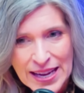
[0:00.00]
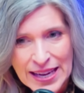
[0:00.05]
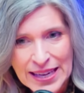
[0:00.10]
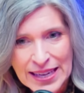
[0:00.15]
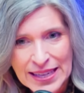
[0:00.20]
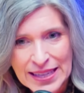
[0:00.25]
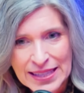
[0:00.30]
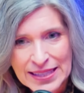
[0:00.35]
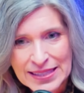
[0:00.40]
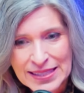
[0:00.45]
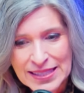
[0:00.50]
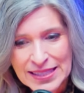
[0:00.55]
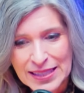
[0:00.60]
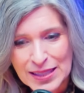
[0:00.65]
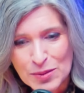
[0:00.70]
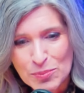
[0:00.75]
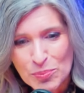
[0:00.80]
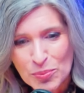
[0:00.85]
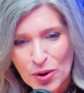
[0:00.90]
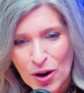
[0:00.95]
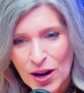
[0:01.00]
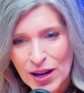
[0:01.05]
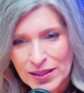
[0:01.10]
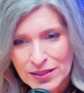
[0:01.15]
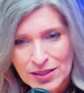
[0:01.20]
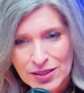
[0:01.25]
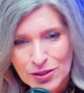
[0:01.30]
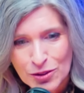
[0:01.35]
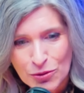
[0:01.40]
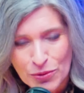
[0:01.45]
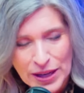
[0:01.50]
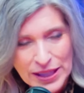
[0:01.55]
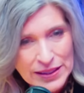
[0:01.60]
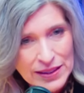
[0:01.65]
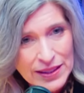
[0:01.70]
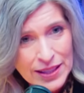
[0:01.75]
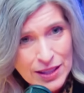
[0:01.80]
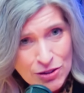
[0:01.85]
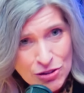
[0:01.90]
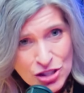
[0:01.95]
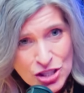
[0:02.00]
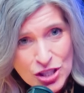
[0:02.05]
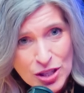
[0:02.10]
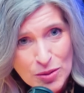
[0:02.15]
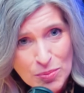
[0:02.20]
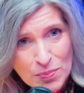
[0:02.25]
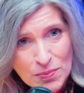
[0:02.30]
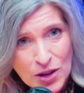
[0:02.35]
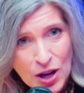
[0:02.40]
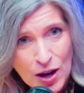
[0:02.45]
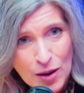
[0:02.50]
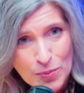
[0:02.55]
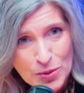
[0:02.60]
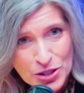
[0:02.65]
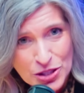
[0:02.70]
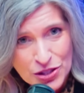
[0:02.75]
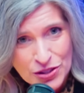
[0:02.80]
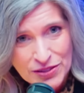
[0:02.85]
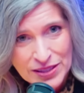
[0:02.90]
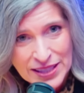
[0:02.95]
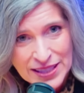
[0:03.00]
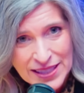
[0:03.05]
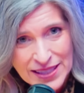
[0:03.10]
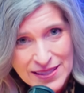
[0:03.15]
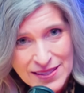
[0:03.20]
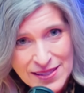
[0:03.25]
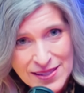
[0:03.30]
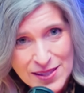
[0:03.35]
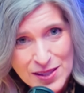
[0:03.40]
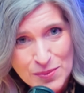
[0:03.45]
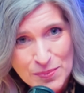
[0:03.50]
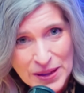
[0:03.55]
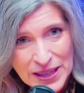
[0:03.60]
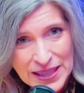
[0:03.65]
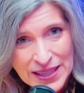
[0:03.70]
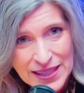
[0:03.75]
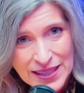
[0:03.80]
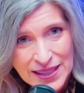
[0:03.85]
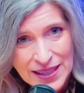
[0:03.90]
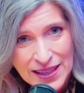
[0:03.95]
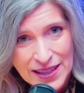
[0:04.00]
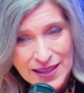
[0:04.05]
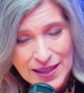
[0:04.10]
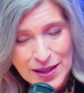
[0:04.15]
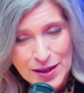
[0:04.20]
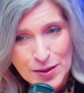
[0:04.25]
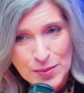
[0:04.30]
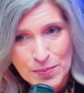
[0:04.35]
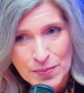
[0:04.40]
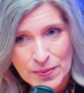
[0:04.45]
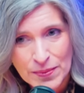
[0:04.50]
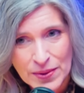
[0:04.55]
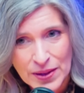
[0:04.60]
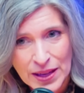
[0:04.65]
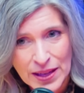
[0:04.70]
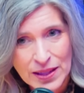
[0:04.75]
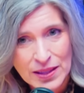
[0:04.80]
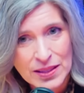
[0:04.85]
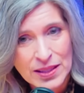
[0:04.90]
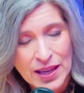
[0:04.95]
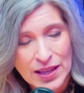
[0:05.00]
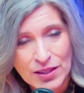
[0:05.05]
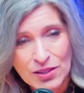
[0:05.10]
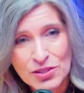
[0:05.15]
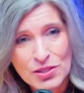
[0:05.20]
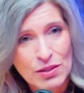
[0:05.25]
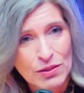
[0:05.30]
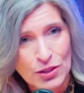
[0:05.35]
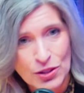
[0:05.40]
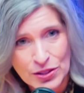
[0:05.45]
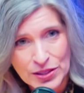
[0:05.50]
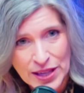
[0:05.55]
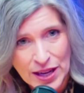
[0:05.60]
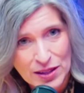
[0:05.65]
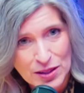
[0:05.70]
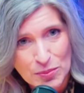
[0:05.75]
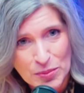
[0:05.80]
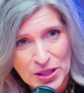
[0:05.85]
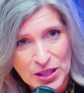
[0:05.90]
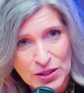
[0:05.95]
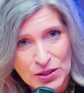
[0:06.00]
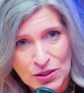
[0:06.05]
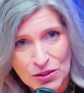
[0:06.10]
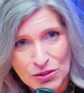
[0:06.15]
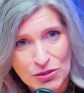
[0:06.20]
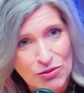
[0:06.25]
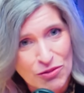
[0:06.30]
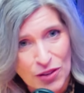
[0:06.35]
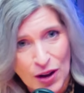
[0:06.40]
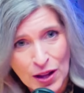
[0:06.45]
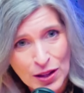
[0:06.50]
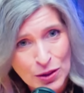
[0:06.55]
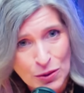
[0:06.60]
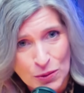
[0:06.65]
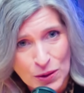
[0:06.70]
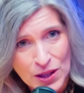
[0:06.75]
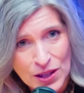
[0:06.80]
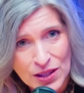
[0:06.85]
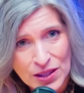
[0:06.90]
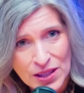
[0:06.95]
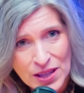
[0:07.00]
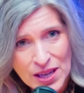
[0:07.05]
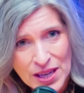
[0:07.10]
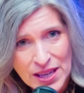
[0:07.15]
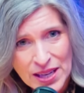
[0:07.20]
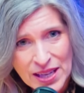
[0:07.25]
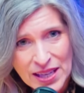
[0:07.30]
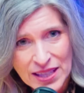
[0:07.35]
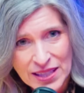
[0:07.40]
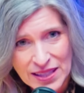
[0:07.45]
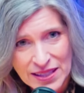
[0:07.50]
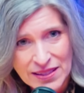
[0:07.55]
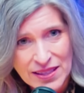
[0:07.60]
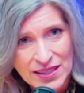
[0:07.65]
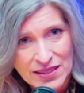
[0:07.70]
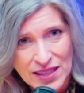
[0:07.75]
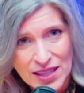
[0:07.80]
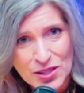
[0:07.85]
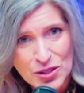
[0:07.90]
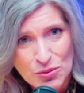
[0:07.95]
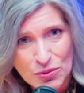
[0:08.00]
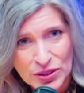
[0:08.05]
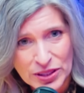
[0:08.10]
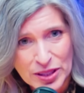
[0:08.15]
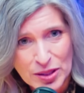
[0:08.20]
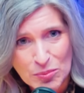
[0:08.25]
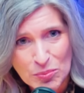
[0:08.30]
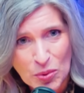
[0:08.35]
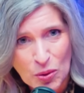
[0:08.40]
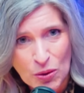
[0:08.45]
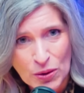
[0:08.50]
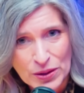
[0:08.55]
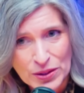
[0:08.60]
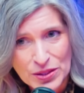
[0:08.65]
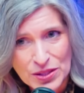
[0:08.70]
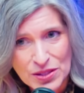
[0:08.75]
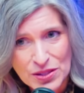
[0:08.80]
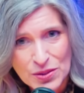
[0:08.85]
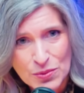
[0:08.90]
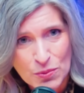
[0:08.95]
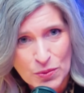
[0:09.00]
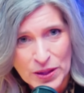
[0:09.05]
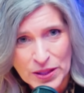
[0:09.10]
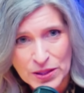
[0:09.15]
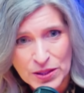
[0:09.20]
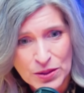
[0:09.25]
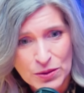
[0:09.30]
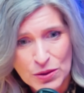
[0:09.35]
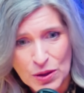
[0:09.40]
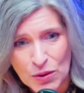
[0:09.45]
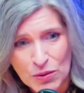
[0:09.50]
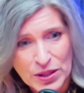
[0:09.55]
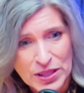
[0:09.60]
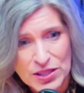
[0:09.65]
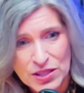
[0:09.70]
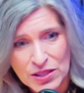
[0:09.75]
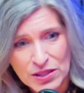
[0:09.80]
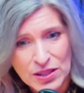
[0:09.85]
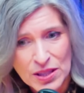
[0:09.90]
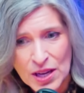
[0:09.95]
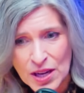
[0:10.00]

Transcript: And it brought great leadership opportunities to me. And I also learned how to be a good follower. And I think that's really important when you go into